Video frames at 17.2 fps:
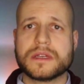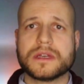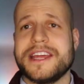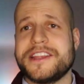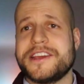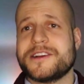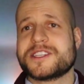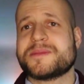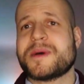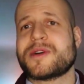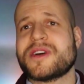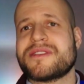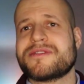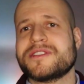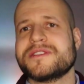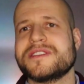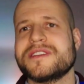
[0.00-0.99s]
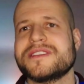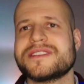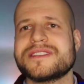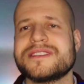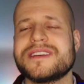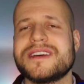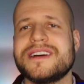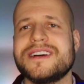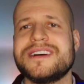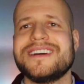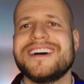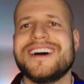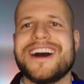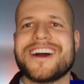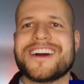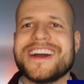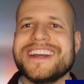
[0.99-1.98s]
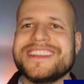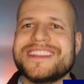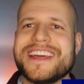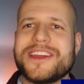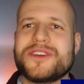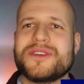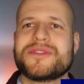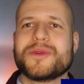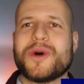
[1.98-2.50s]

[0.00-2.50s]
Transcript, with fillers: And here's my references. Alright, thank you